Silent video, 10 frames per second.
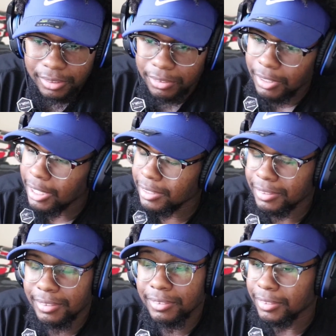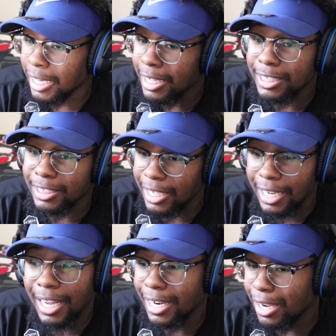You got... That is
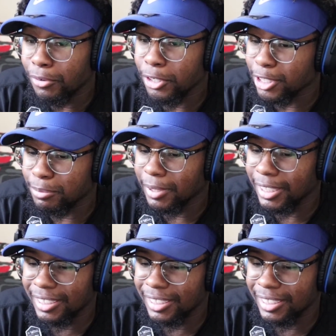not how that works, bro.